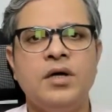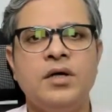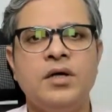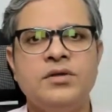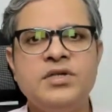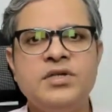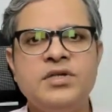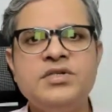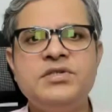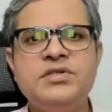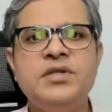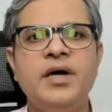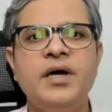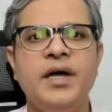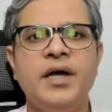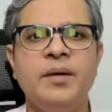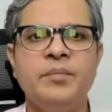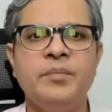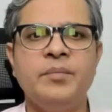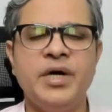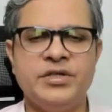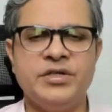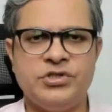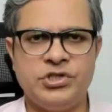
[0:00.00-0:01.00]
This is the
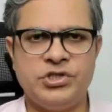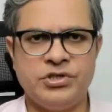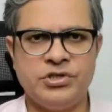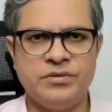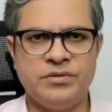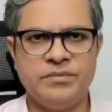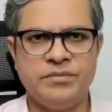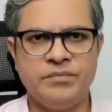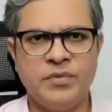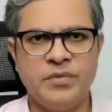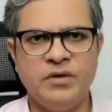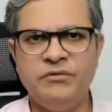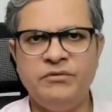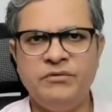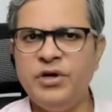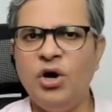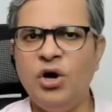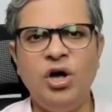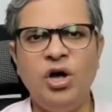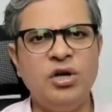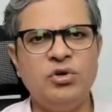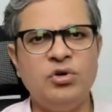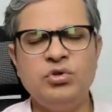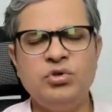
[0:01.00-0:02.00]
image. We
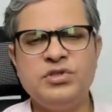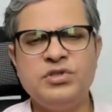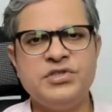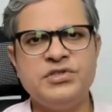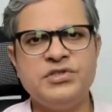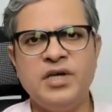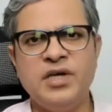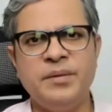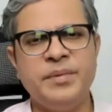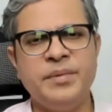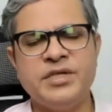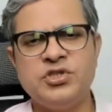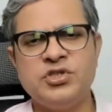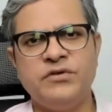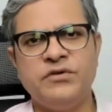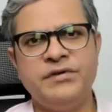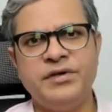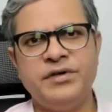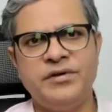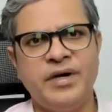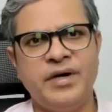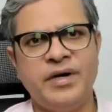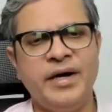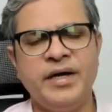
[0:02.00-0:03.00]
all know this is the image of a
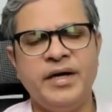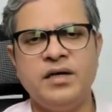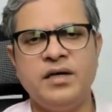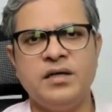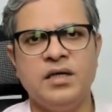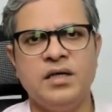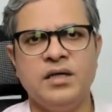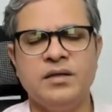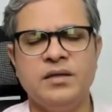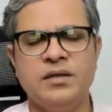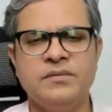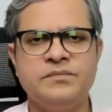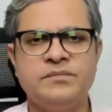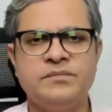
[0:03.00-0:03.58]
triangle.